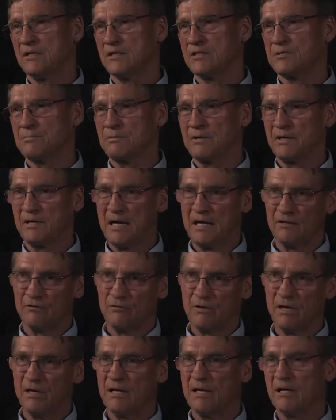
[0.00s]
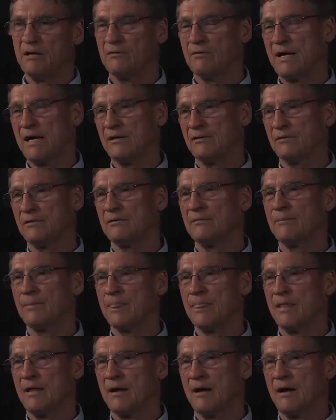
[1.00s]
spread out ar around
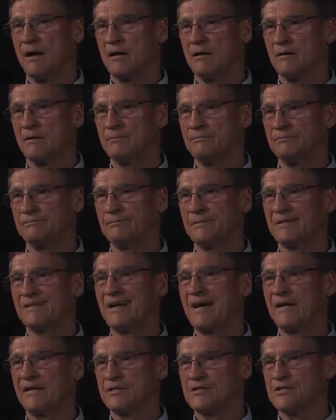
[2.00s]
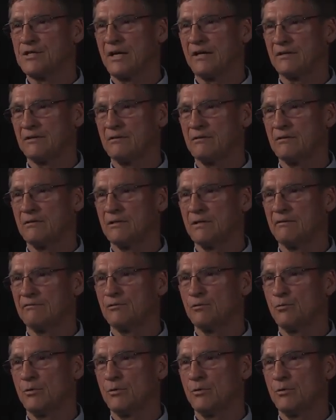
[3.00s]
our battalion sector, if